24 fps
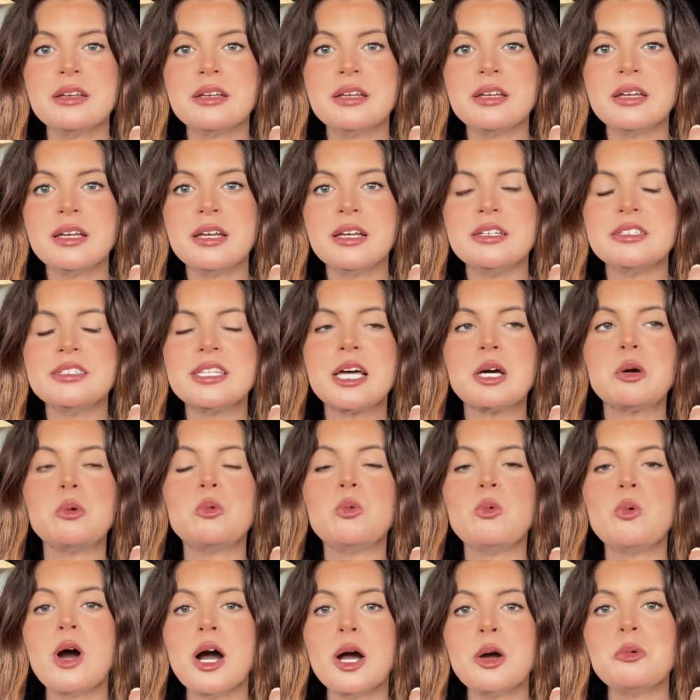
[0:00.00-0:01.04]
is that
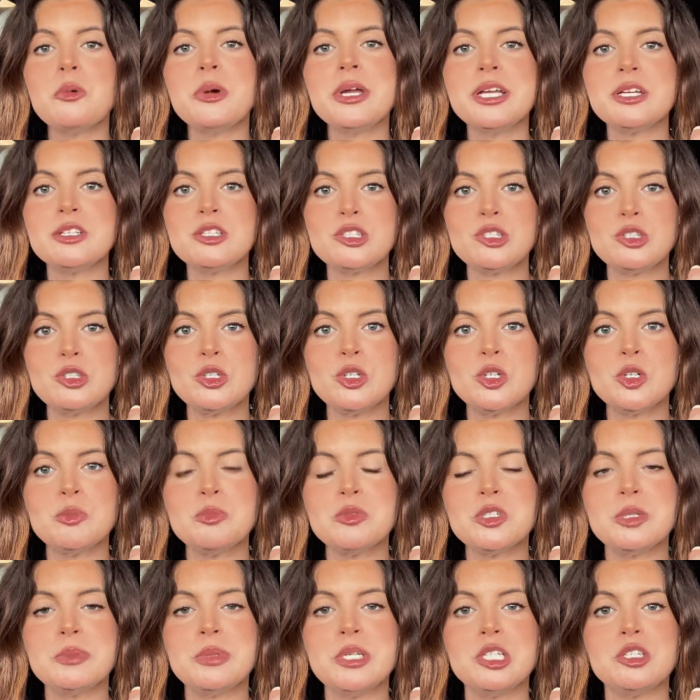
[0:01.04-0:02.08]
what we assume
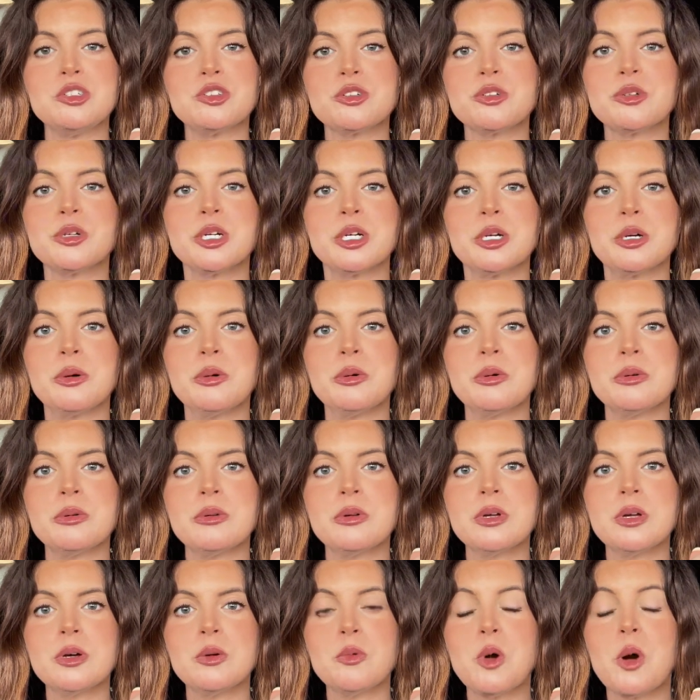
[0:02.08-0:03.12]
to be true,
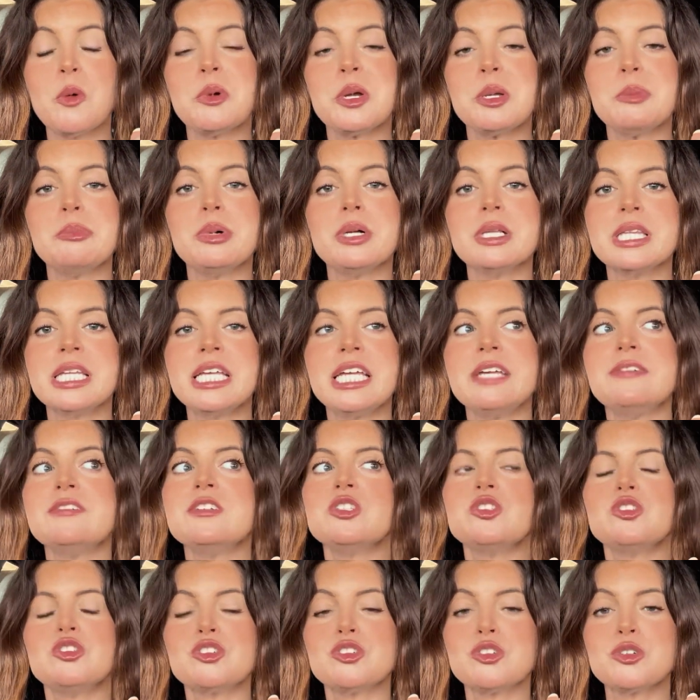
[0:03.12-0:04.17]
what we believe
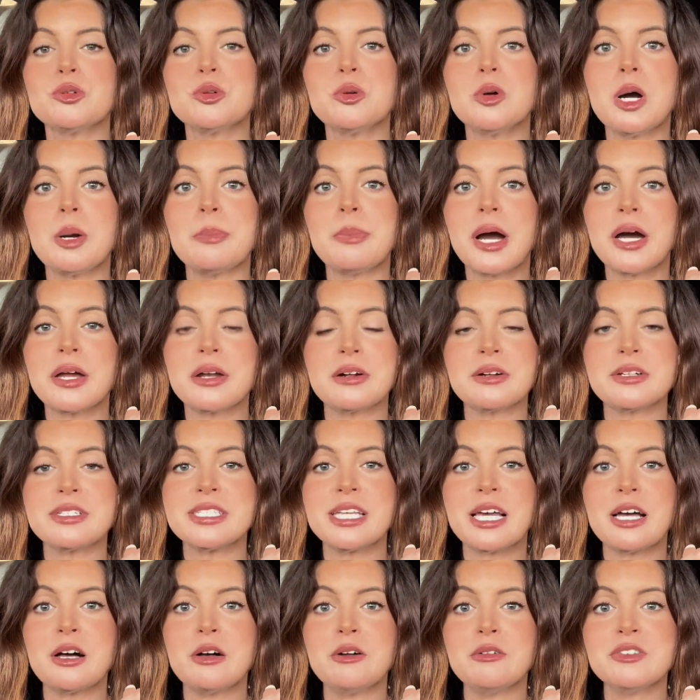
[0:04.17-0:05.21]
is true about
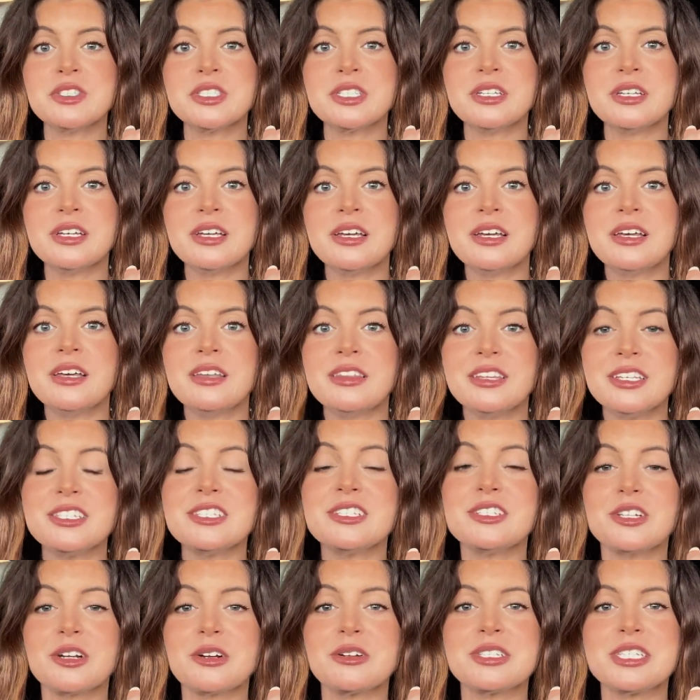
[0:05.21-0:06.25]
ourselves, this
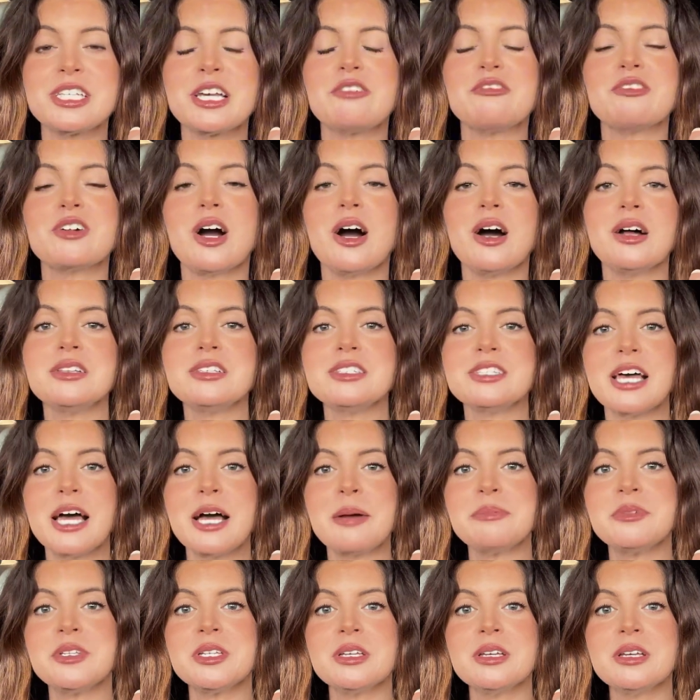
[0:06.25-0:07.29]
is our
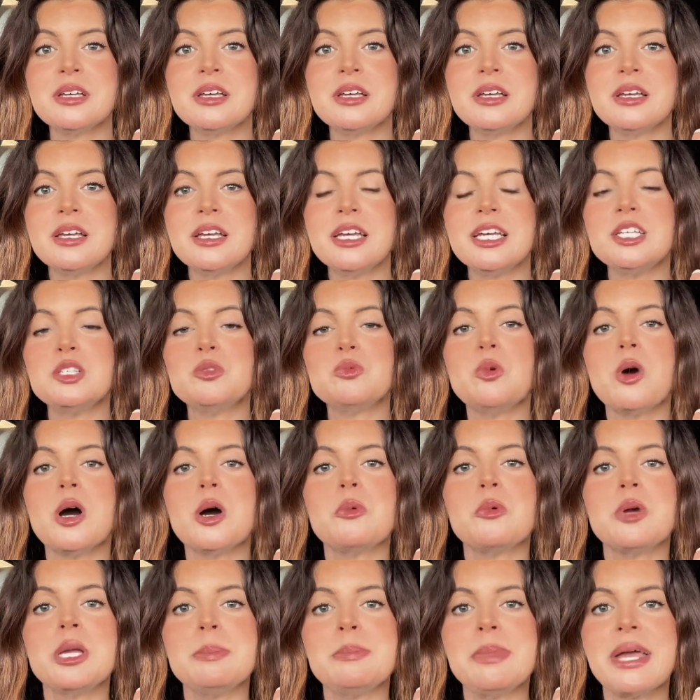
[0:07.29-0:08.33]
self-concept, is what
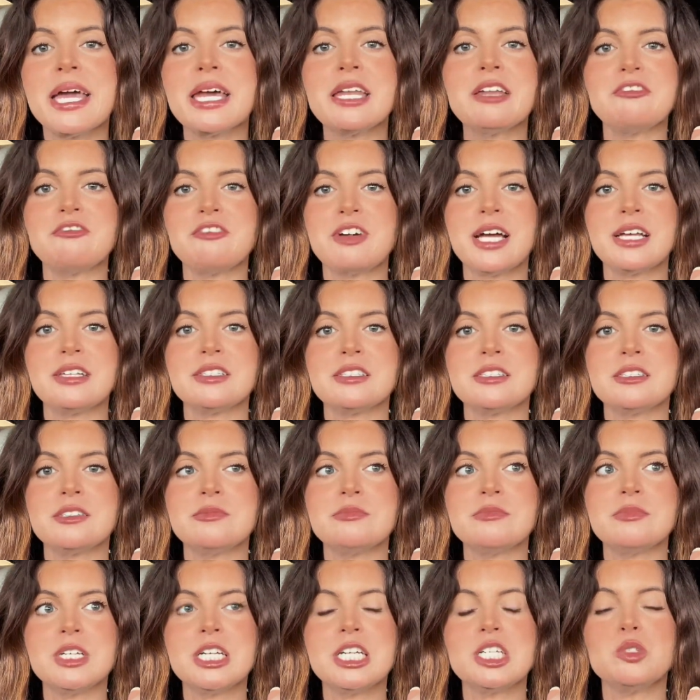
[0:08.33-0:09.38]
we manifest,
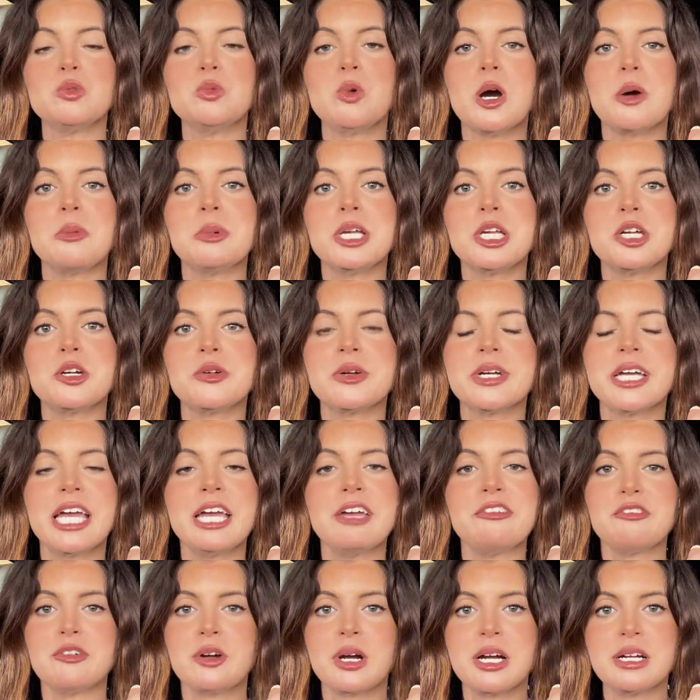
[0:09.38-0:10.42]
is what we create
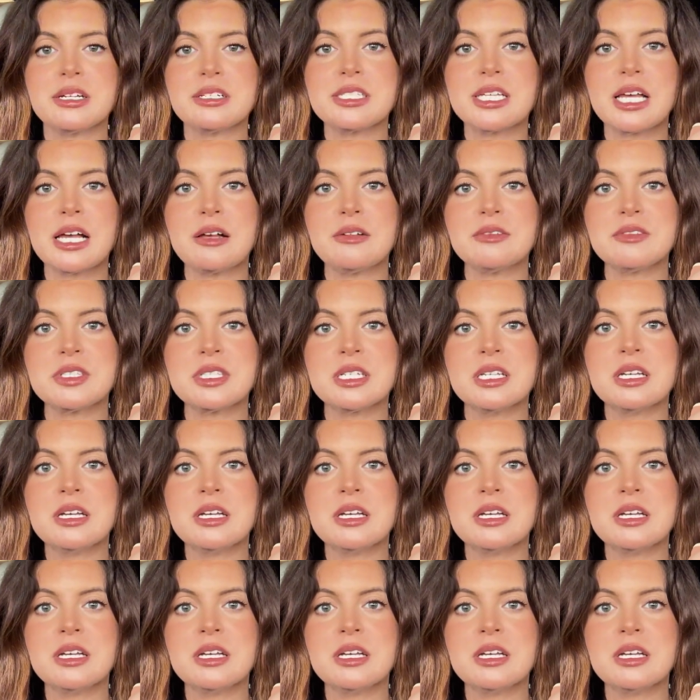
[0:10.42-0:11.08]
for ourselves,